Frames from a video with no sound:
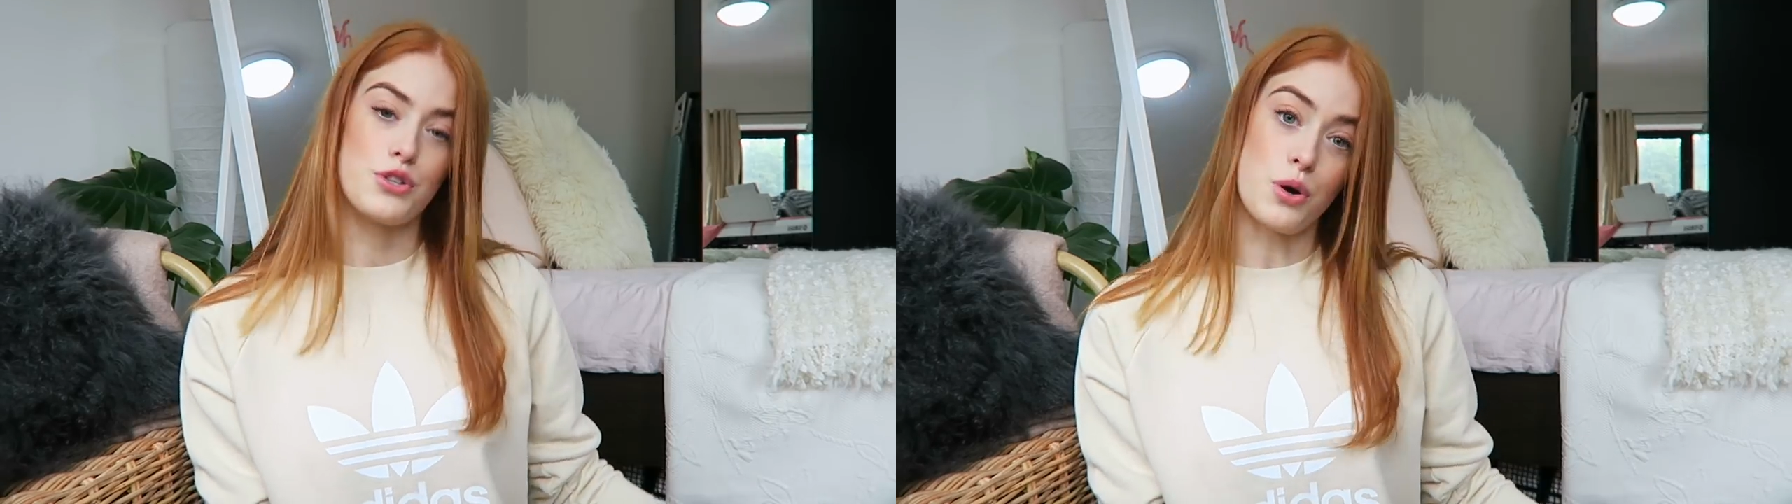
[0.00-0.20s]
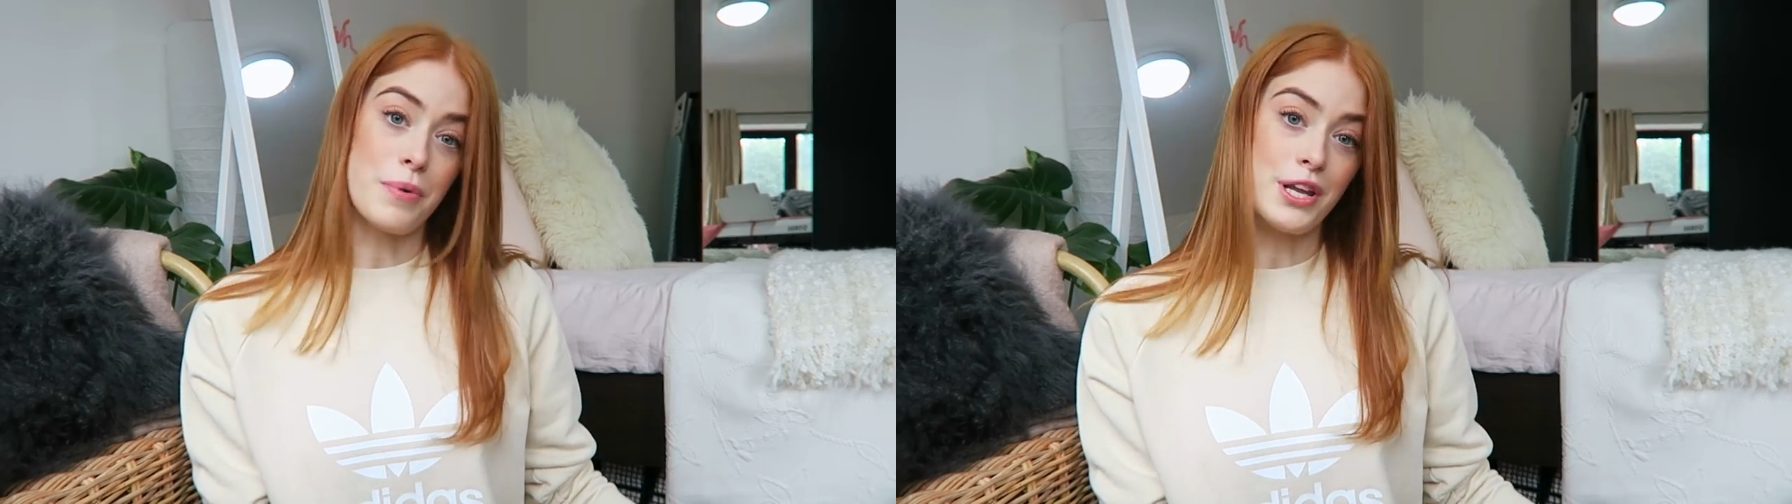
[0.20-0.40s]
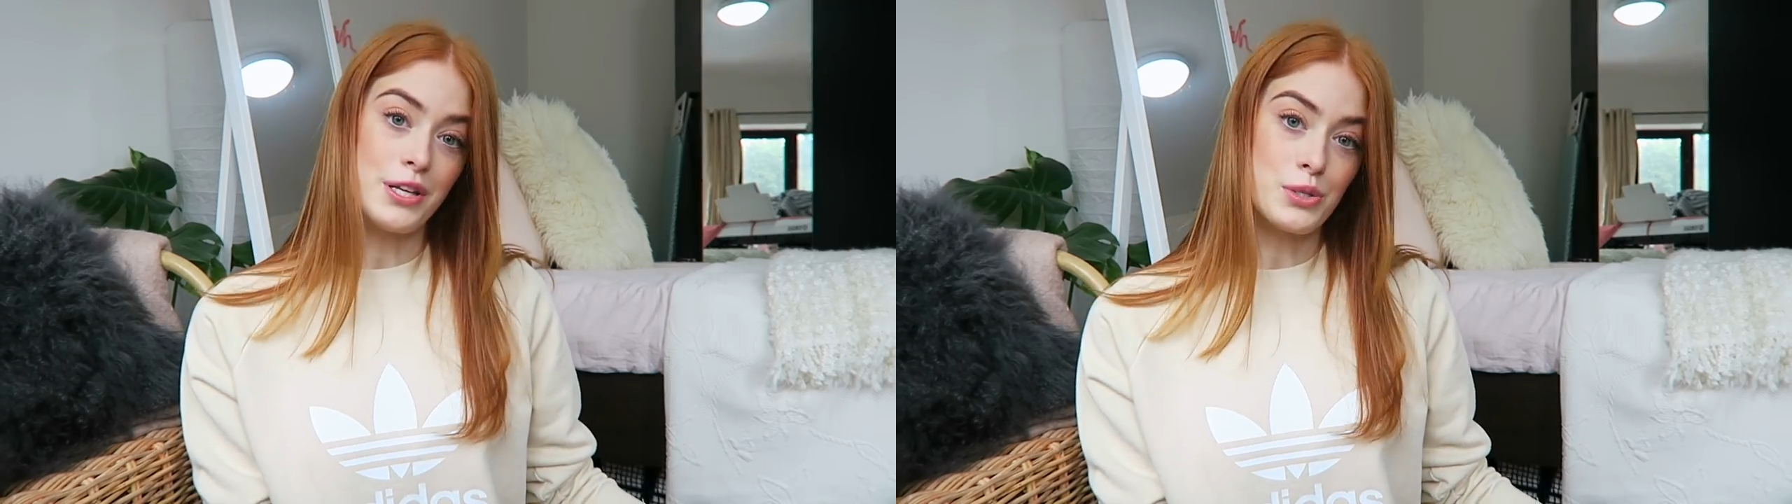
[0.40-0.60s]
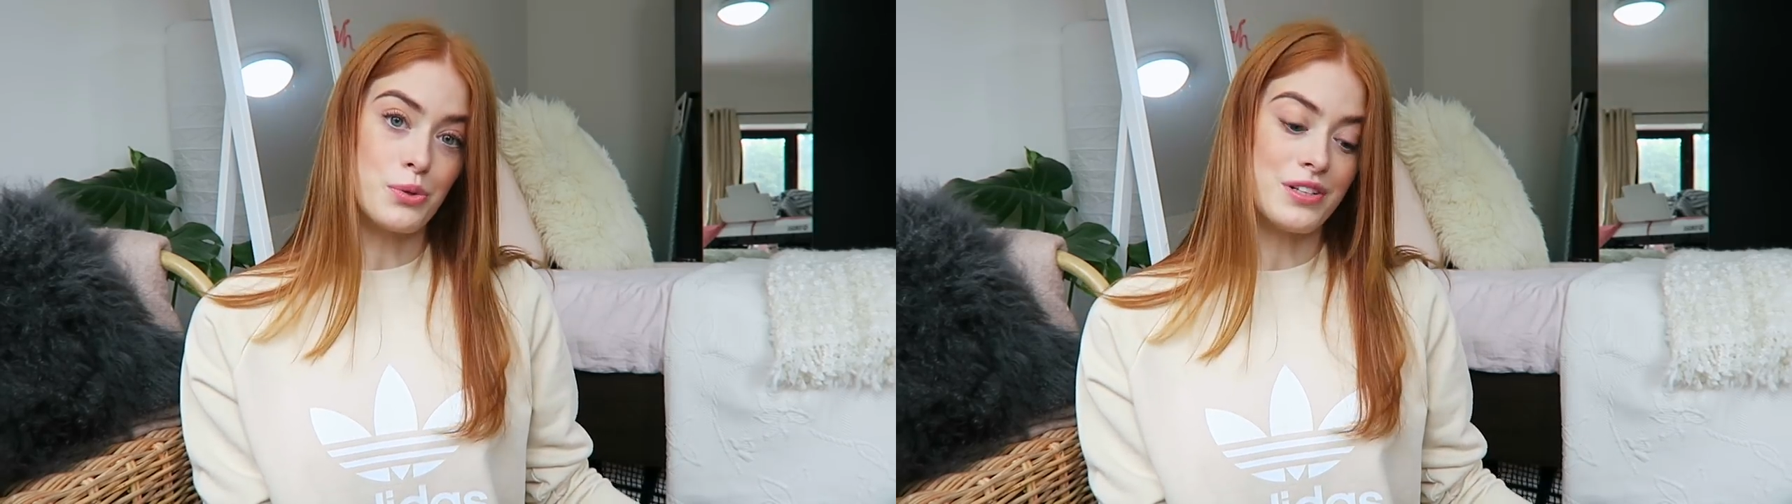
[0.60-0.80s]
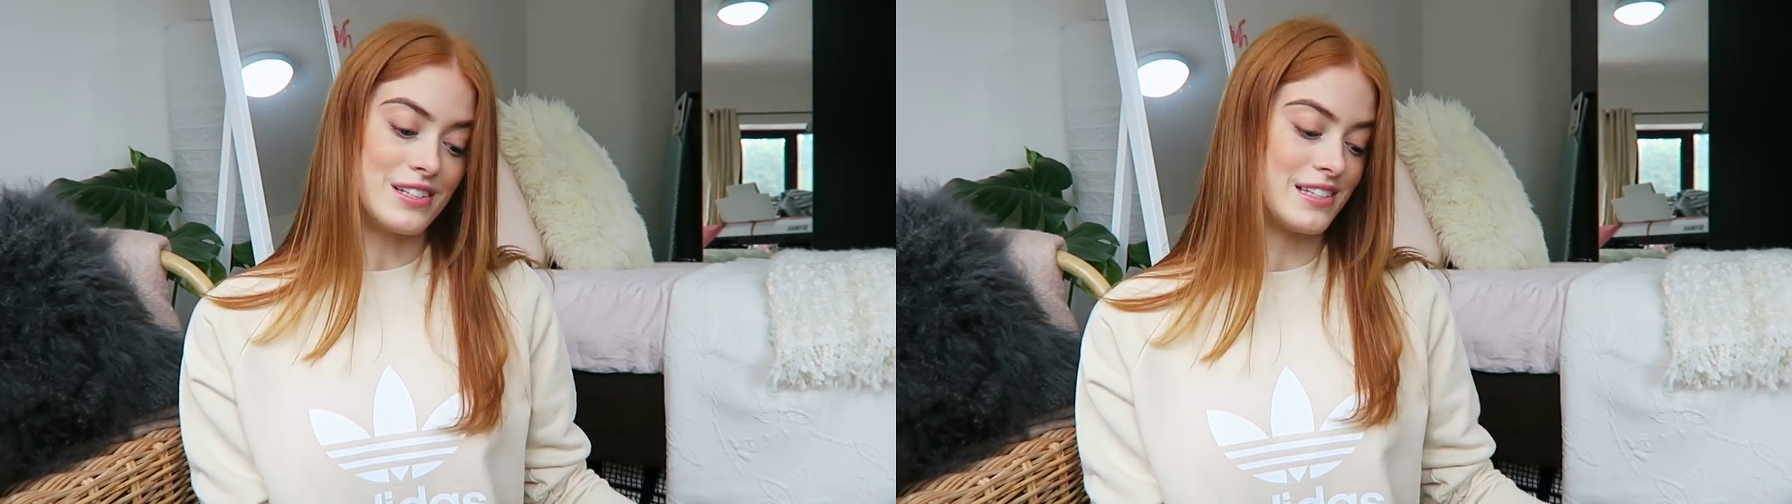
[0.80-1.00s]
Domino's
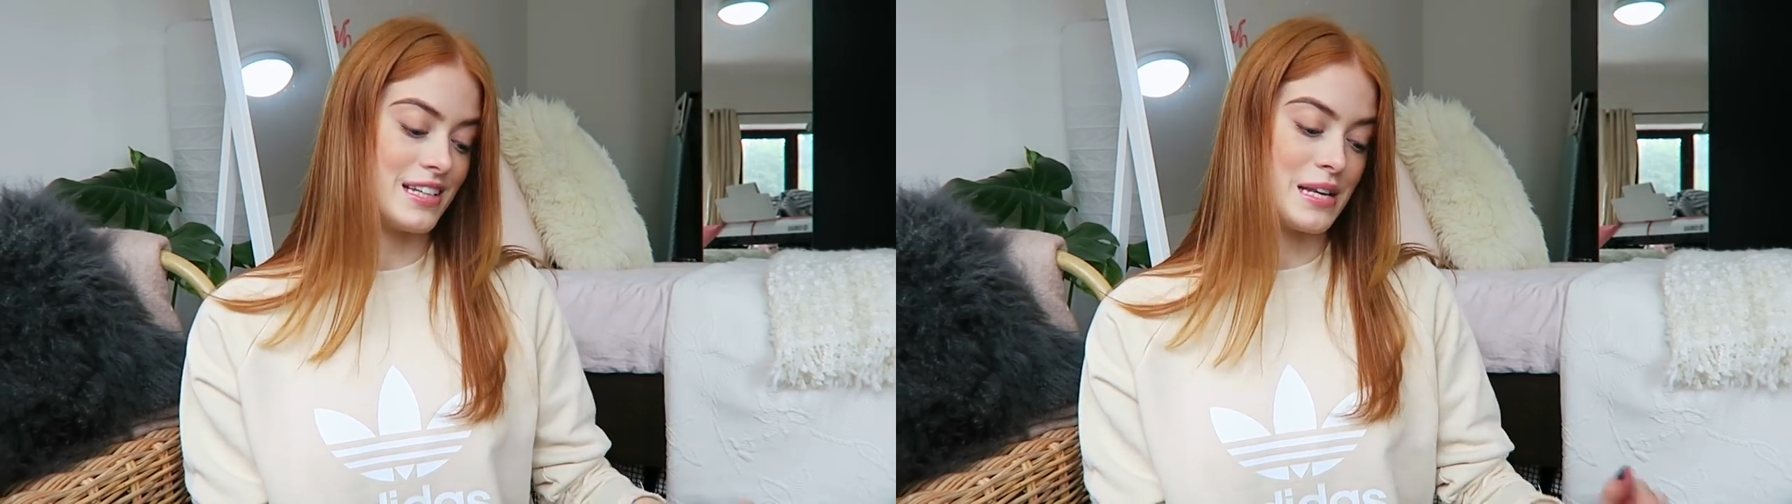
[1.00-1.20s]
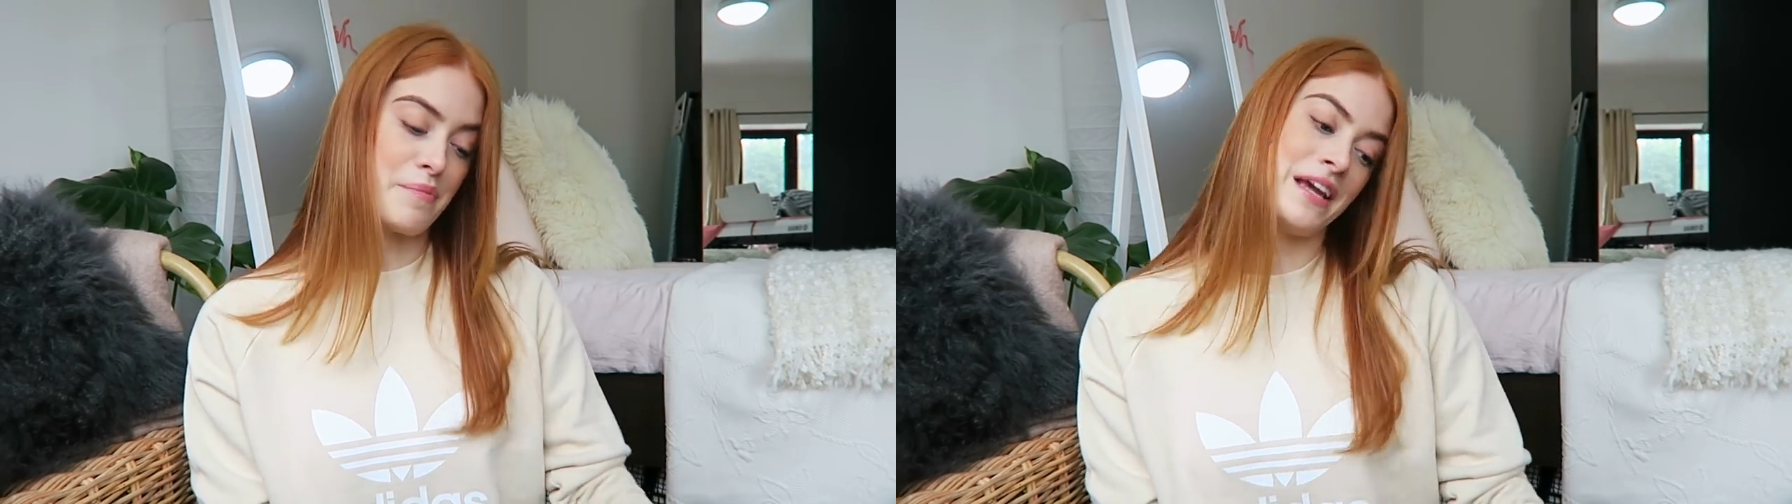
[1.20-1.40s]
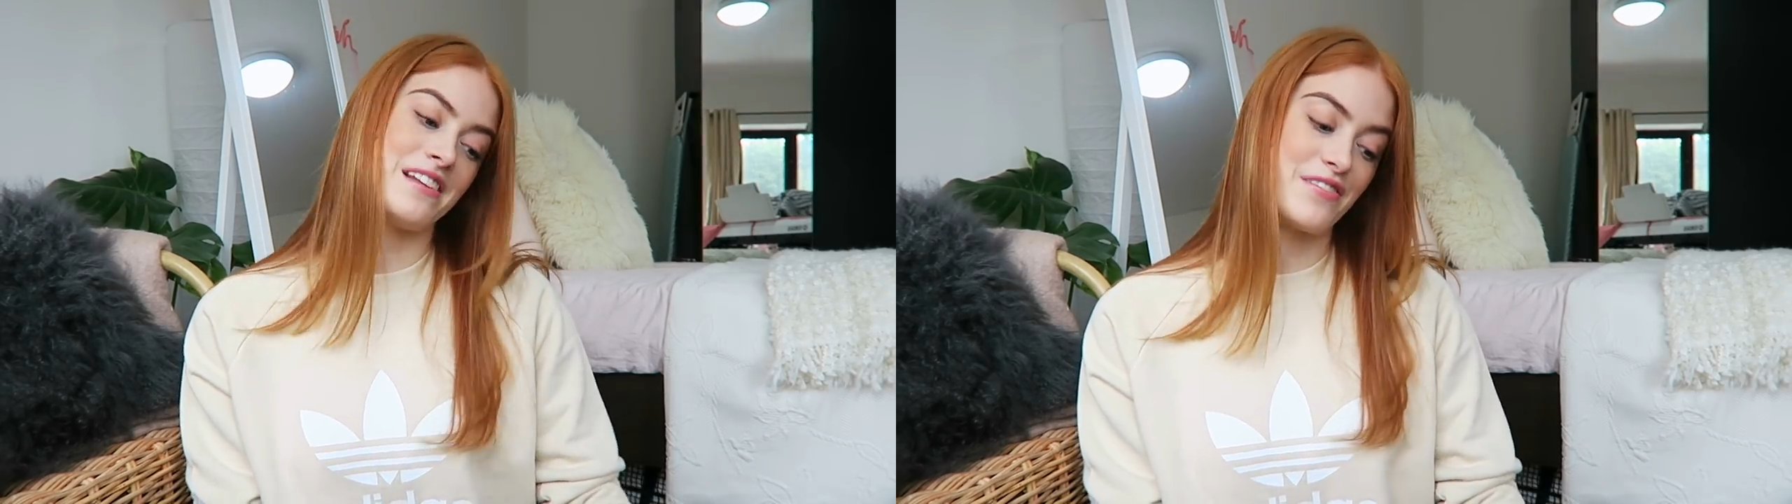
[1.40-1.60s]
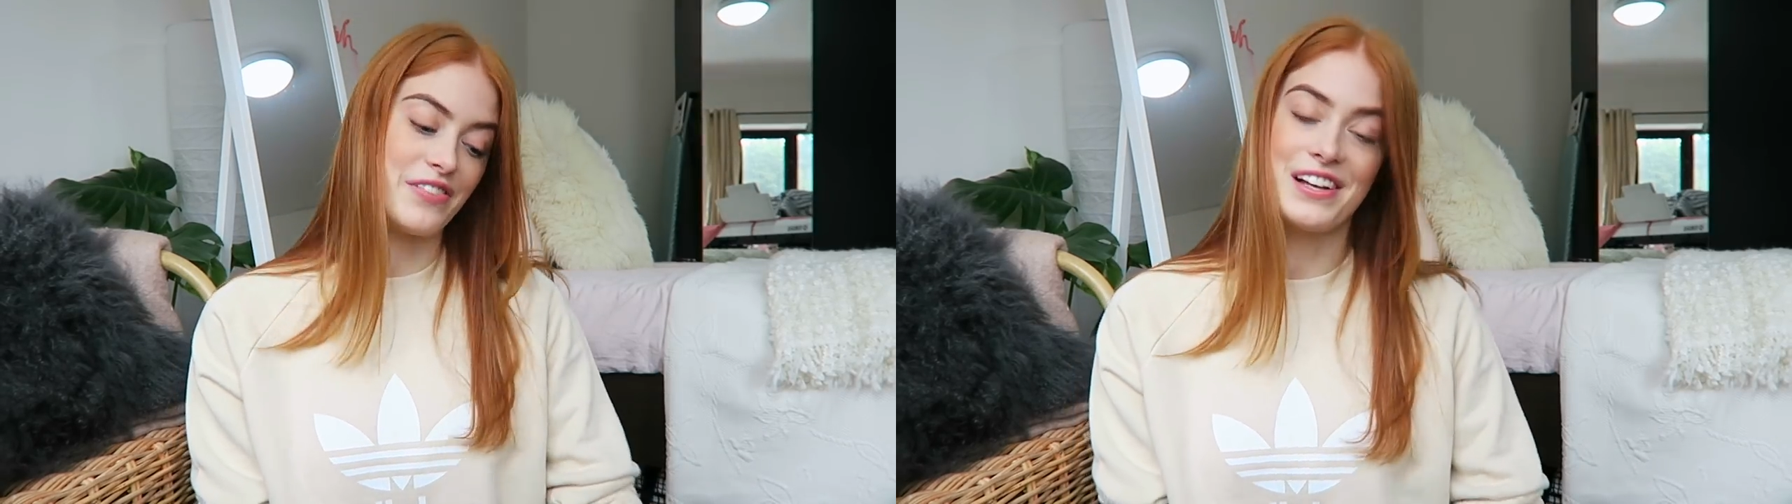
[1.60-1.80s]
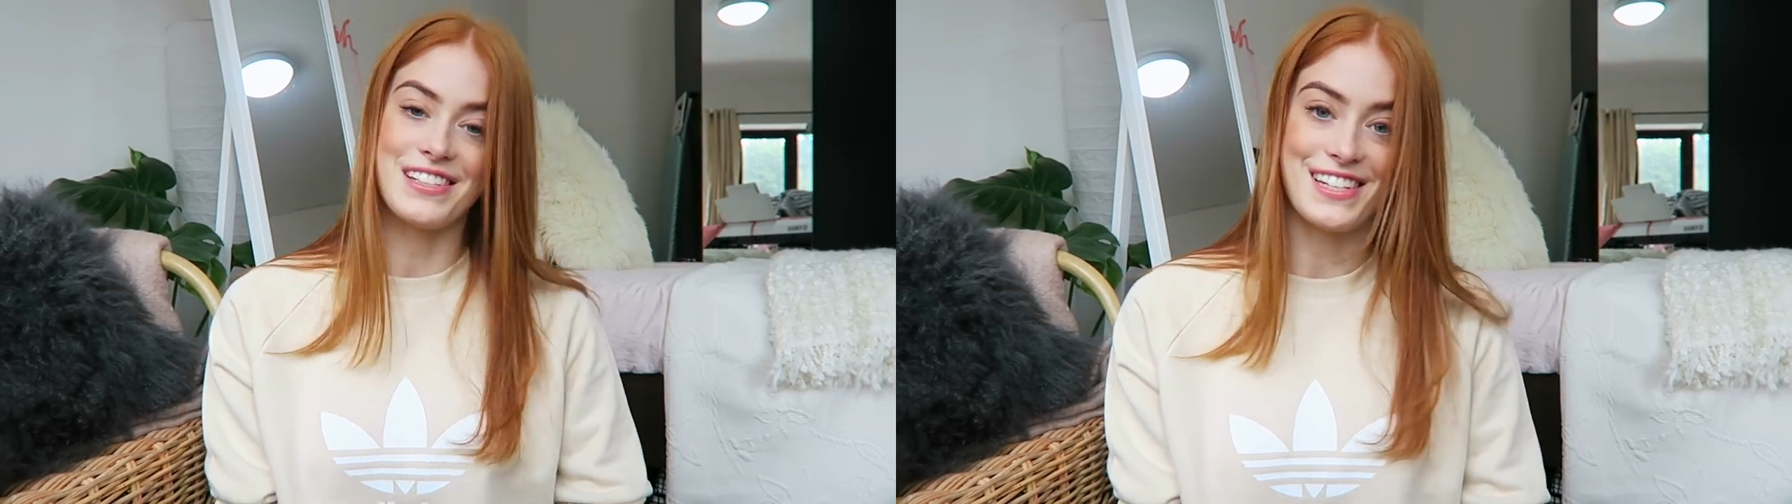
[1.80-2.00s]
orders that I made in
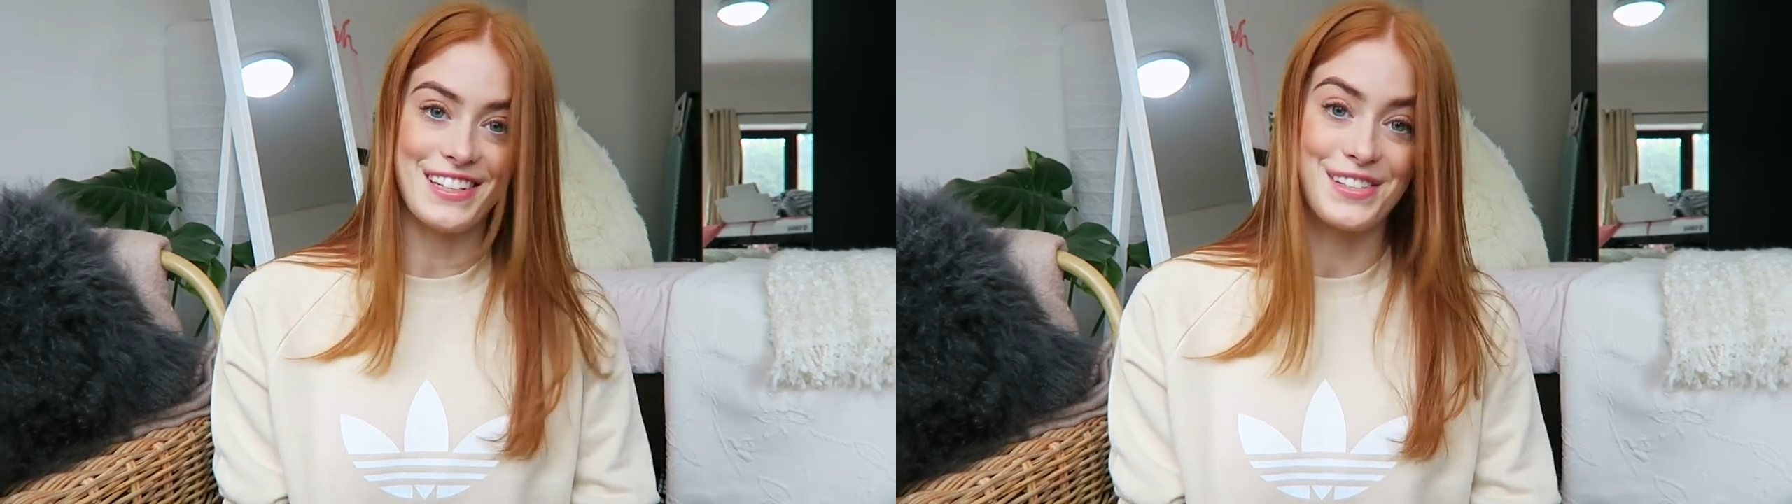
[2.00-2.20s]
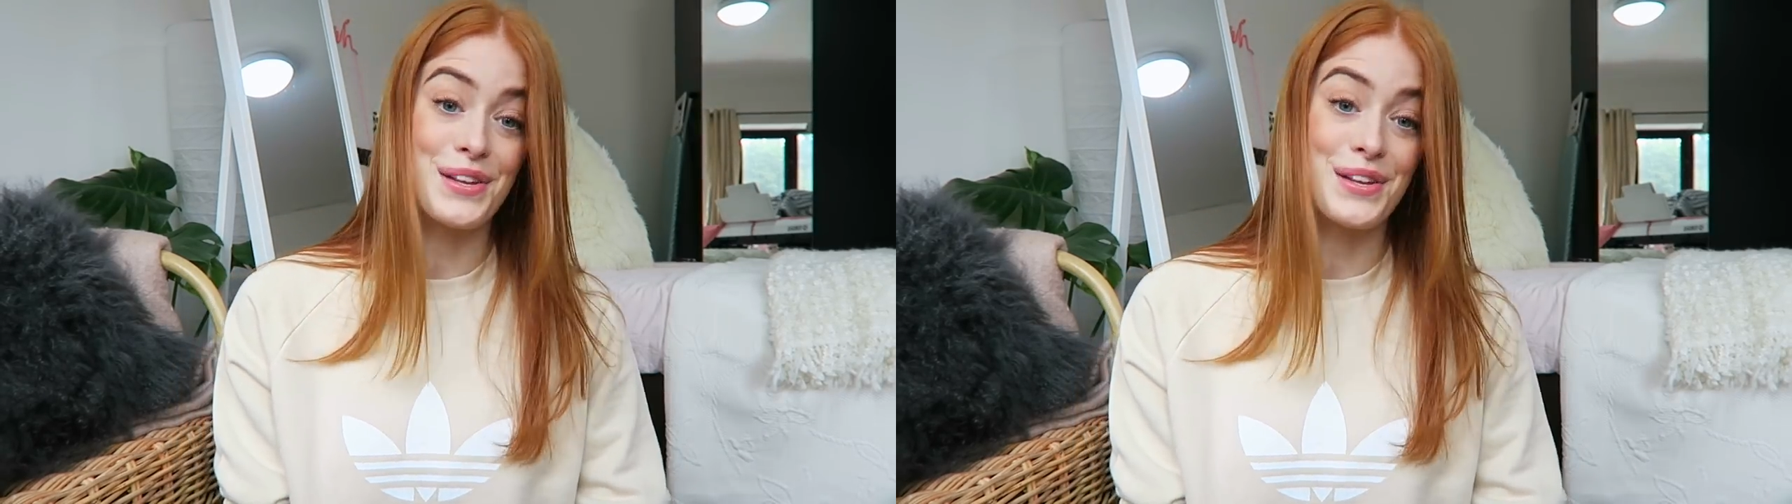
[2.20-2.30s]
first year,